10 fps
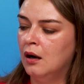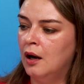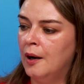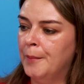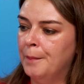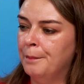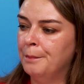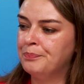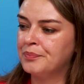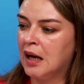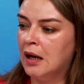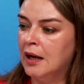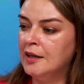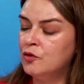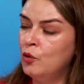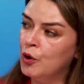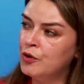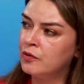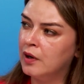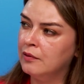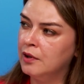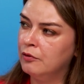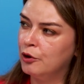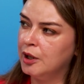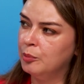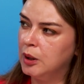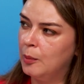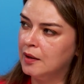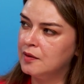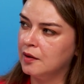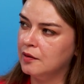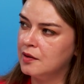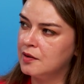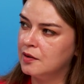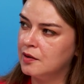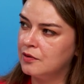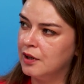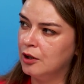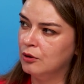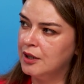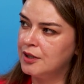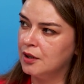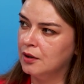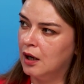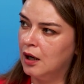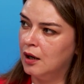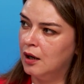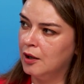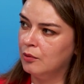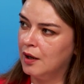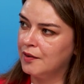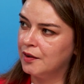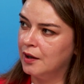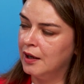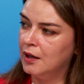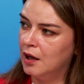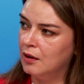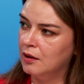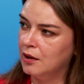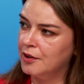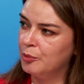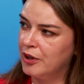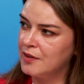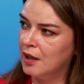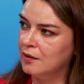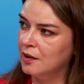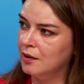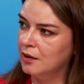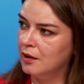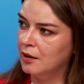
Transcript: Um, at first, when we were implementing this, this regulation, uh, I was uh, again uh, representing